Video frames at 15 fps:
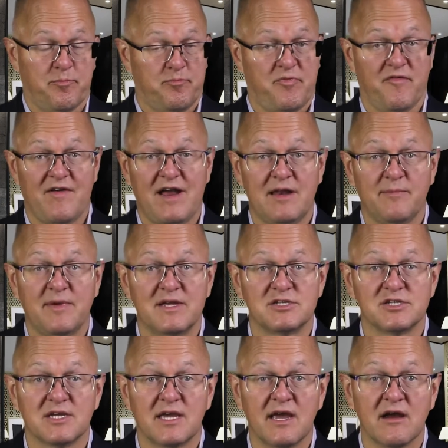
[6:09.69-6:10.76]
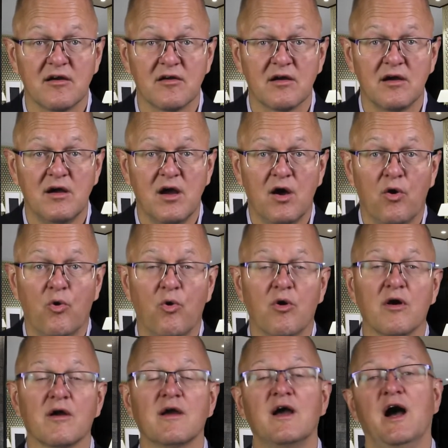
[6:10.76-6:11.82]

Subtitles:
providing patient care, or